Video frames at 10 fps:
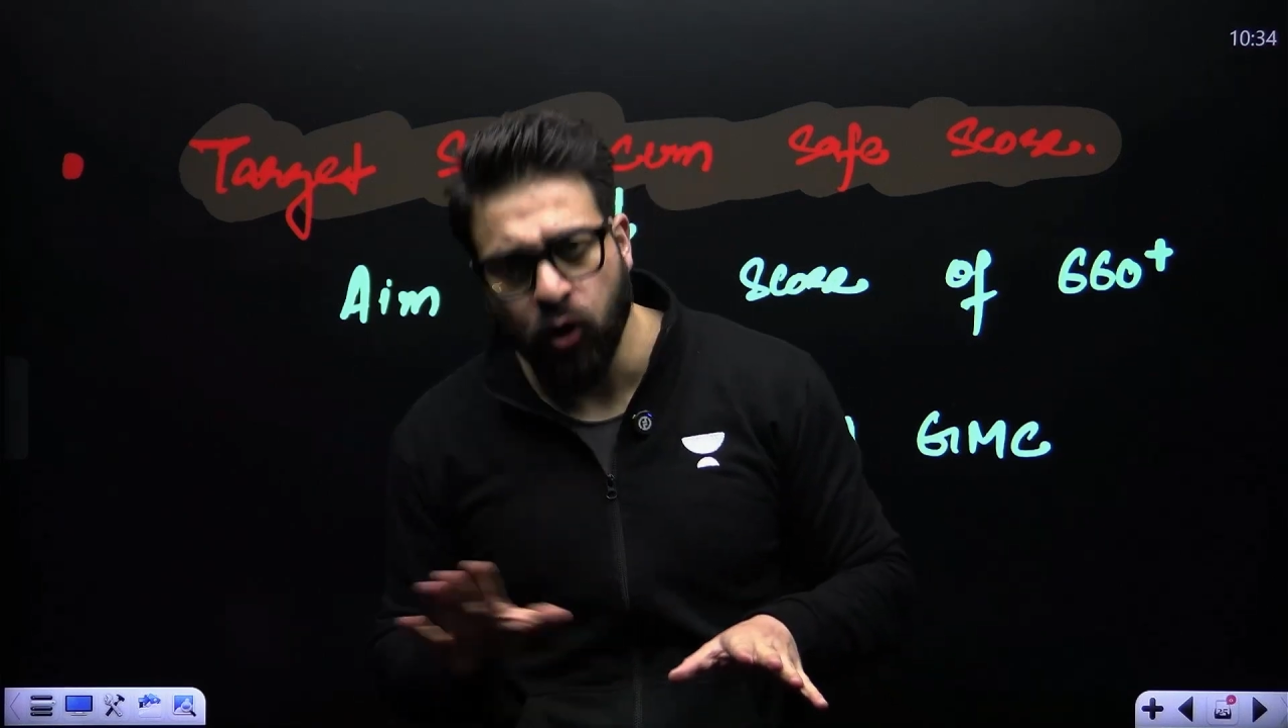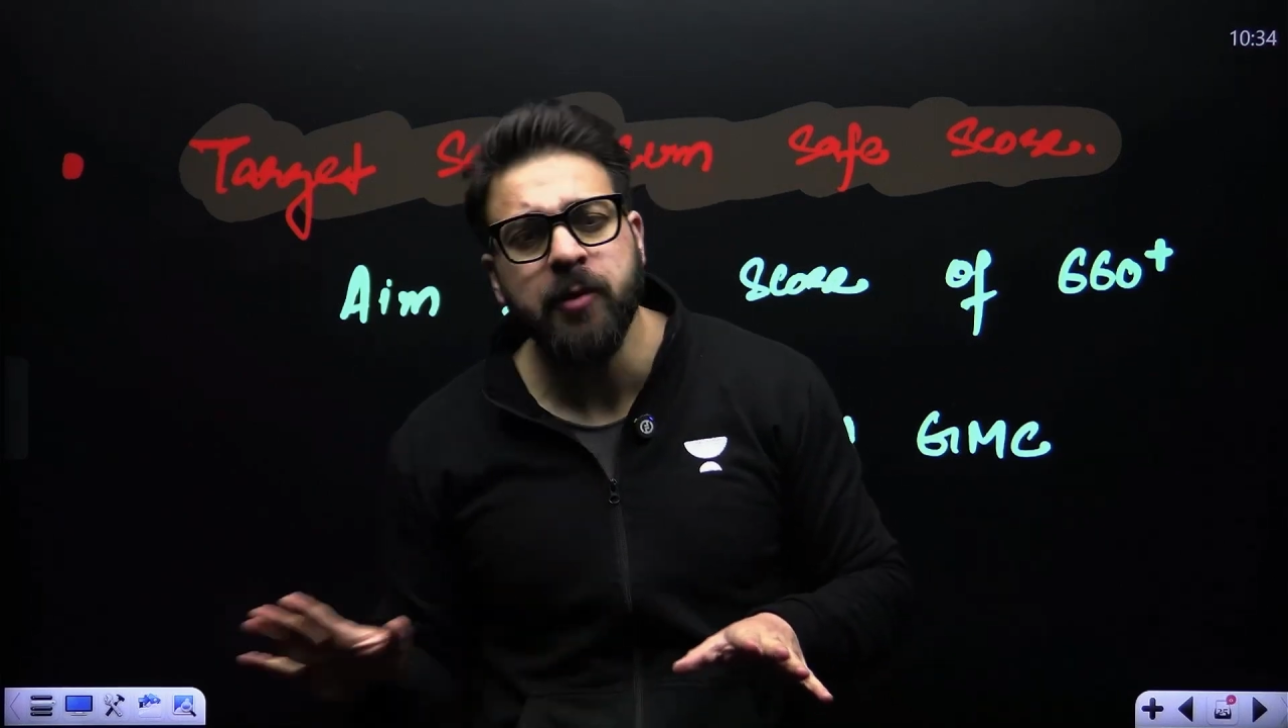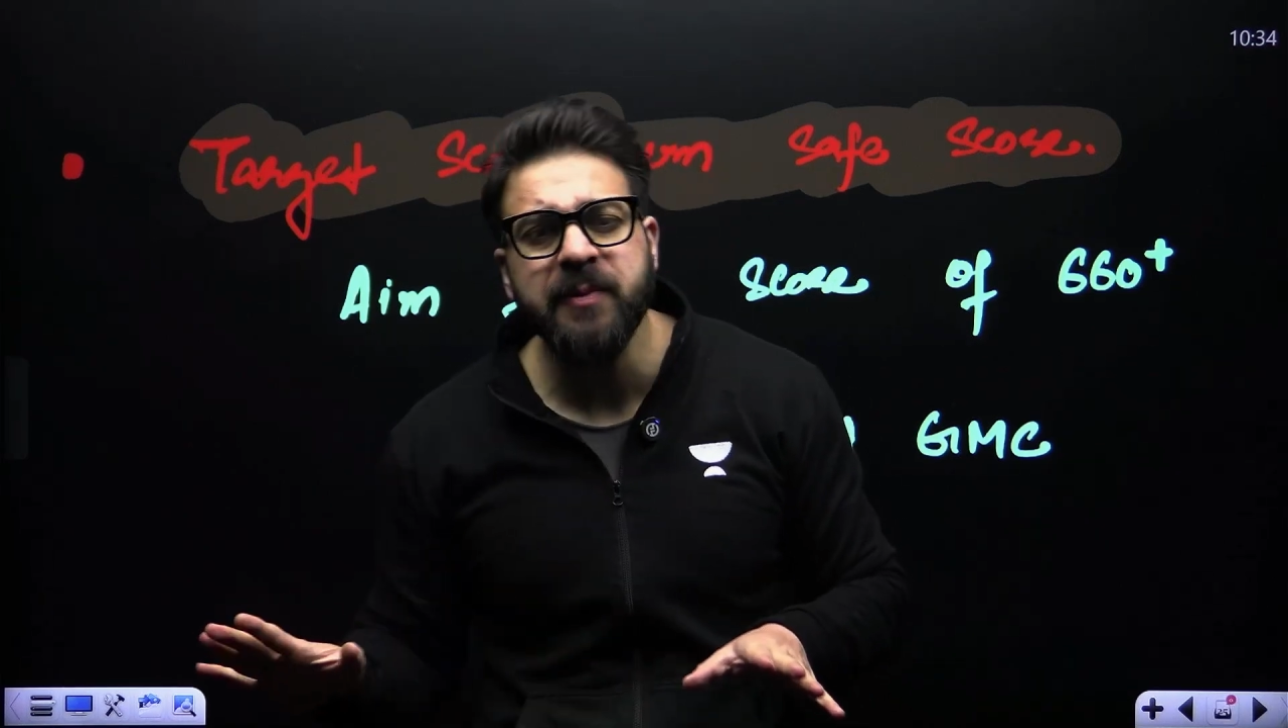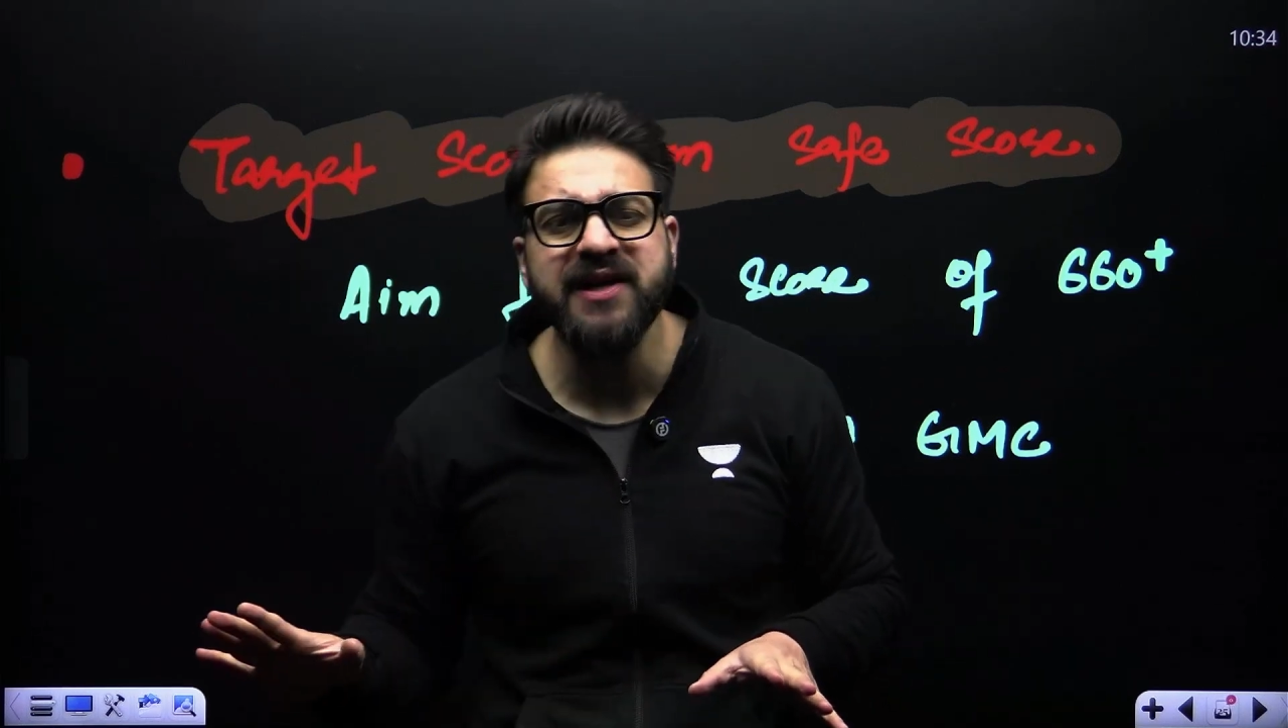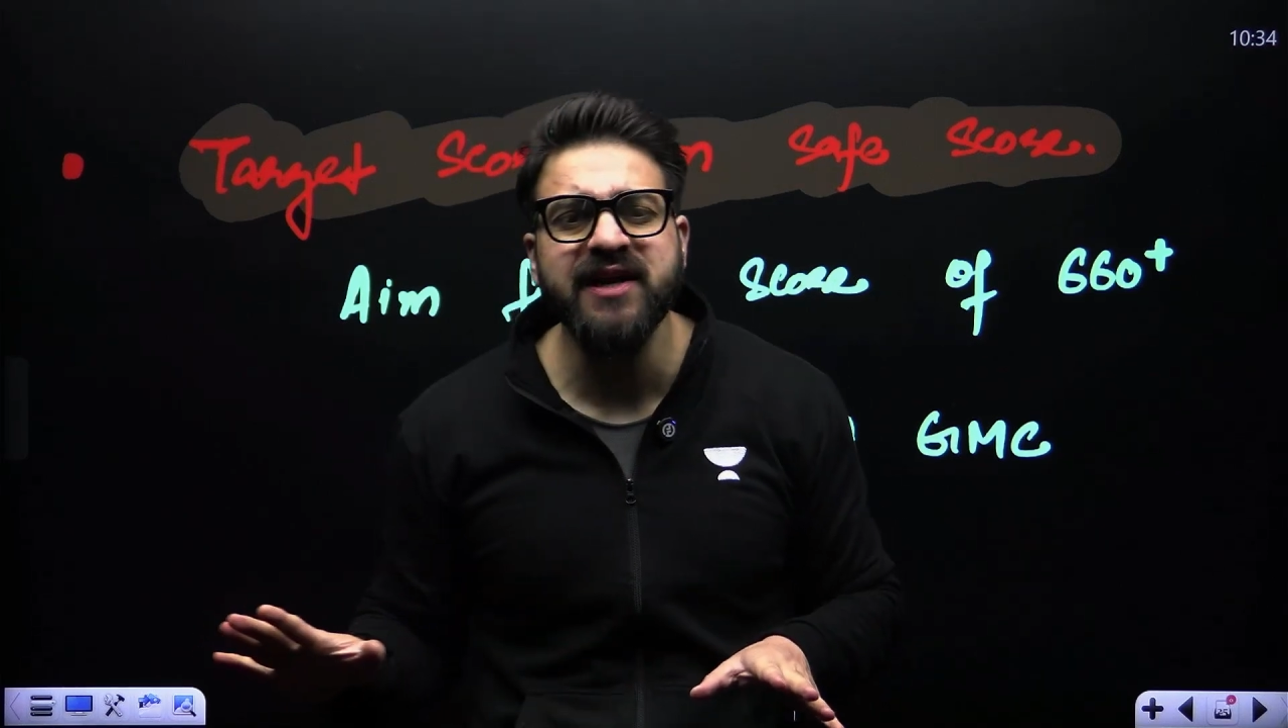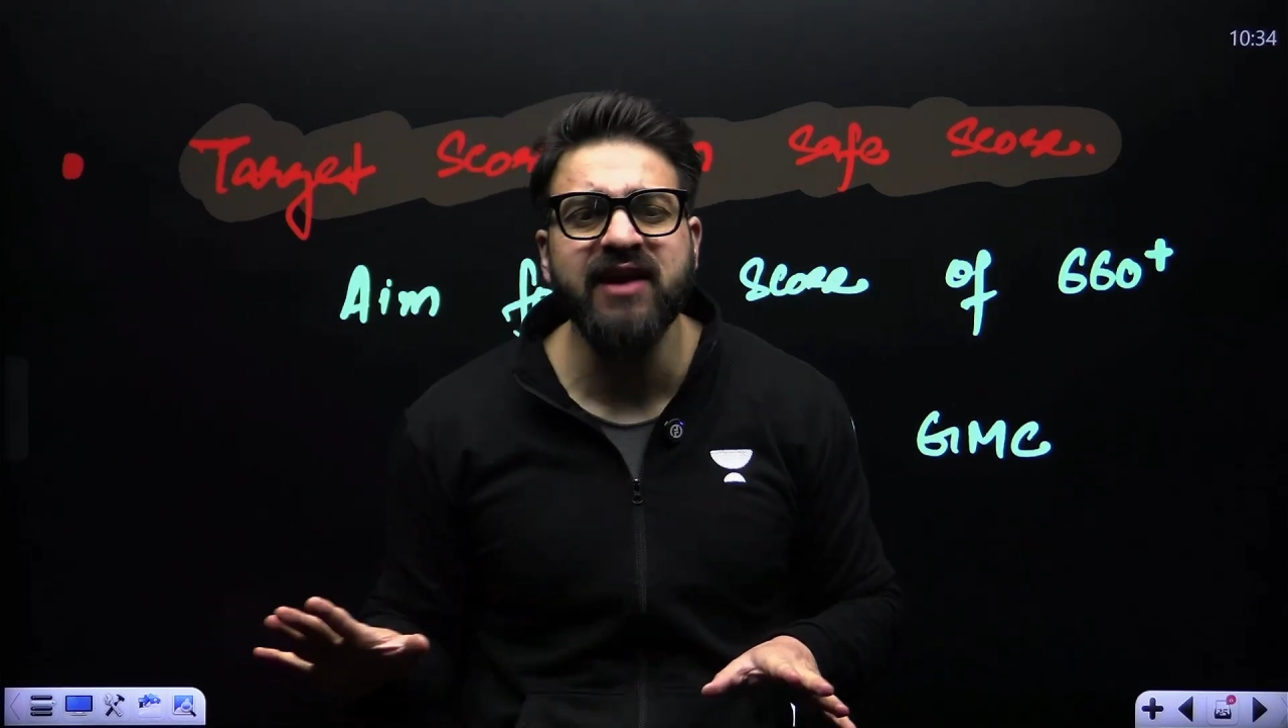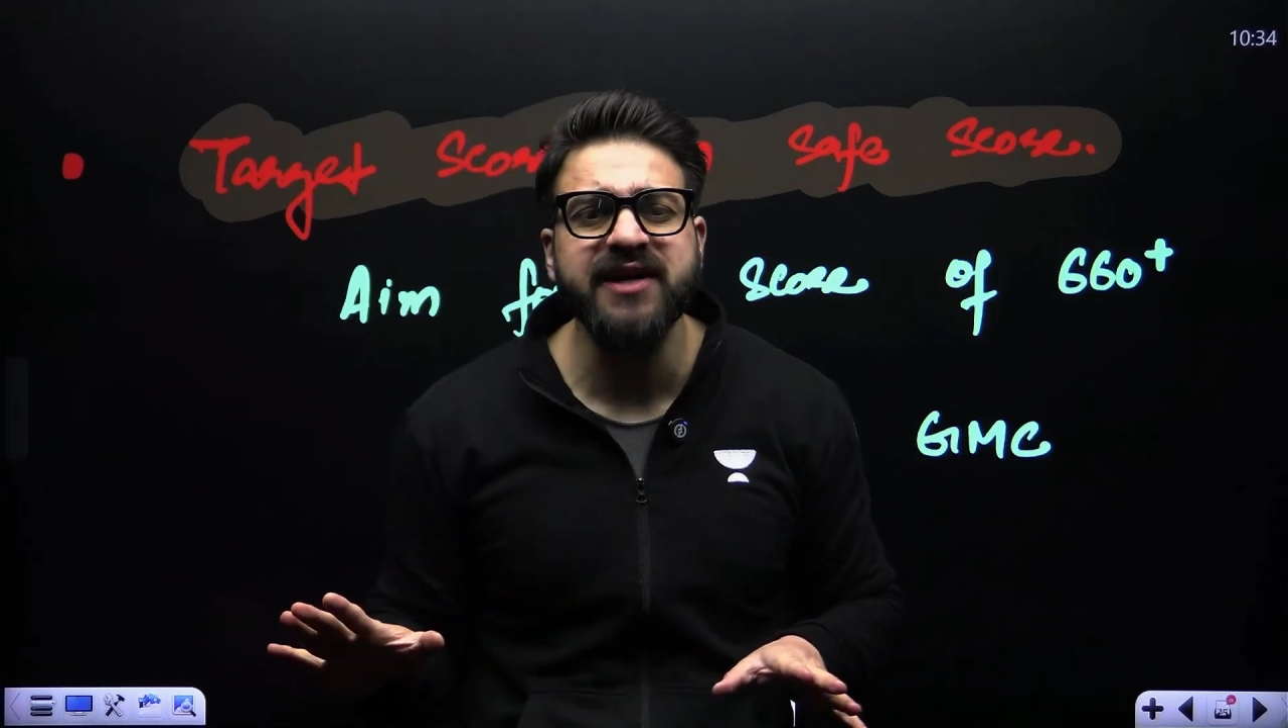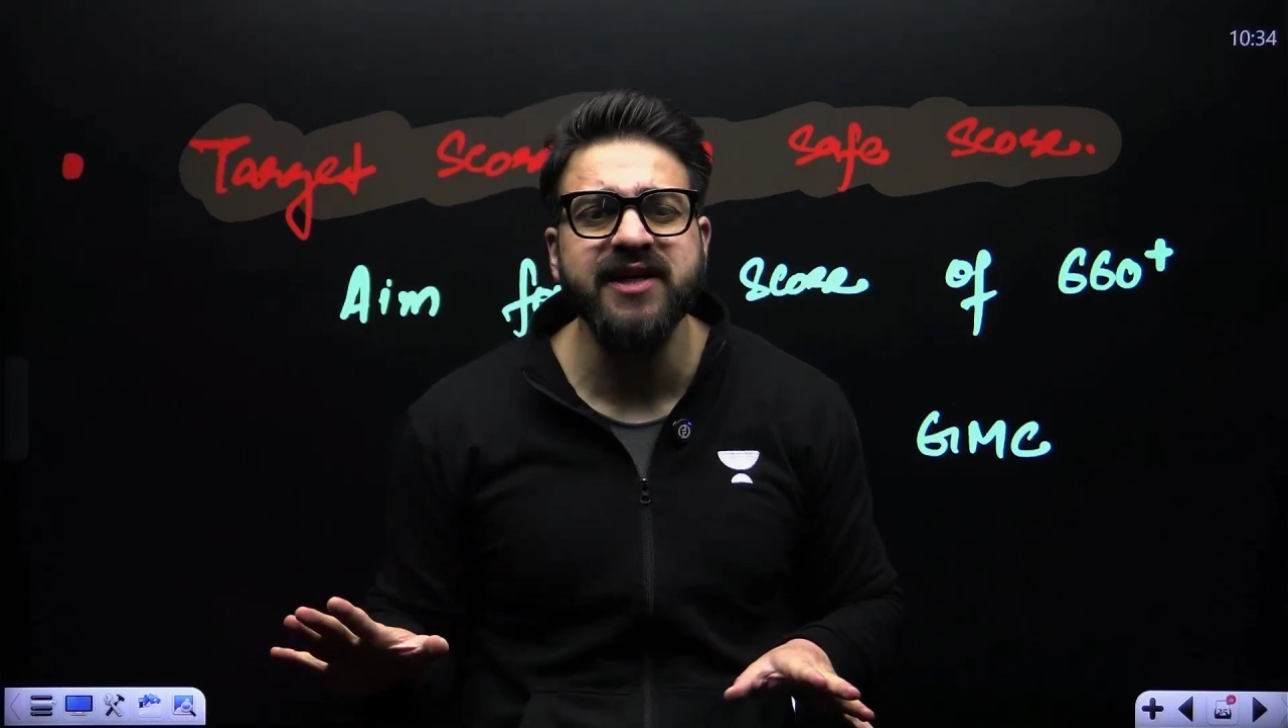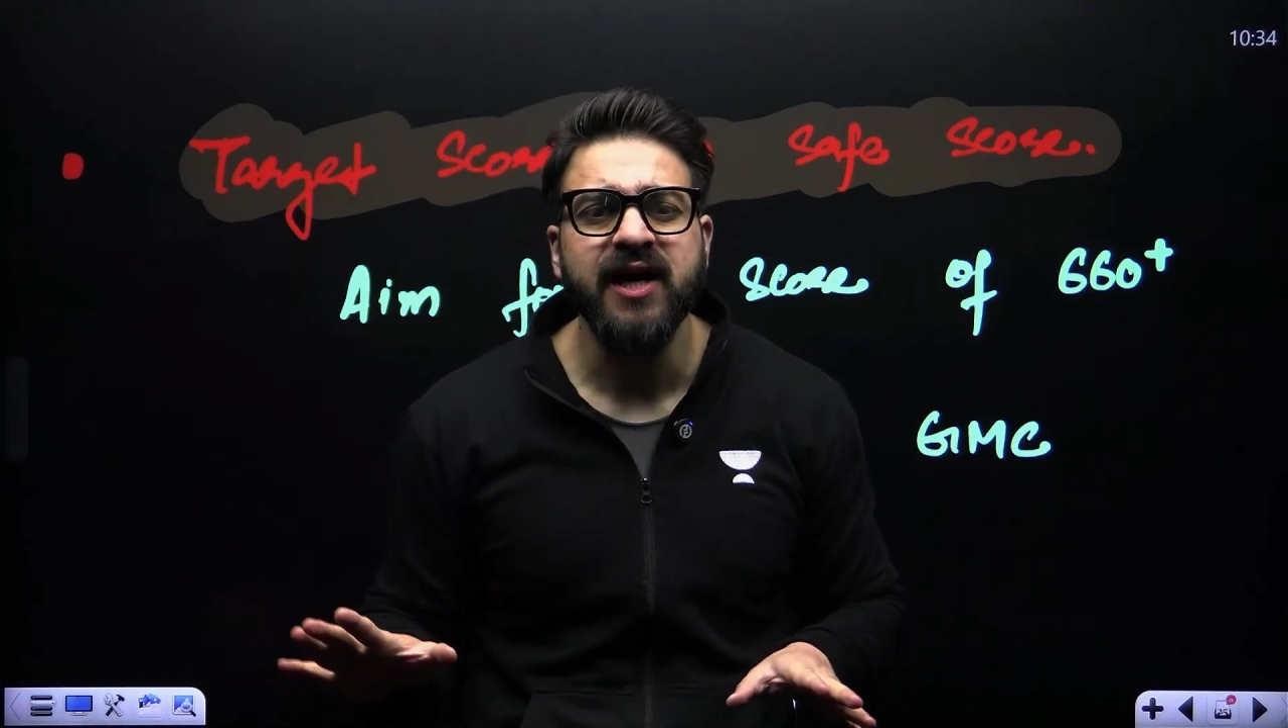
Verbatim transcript: be deviated,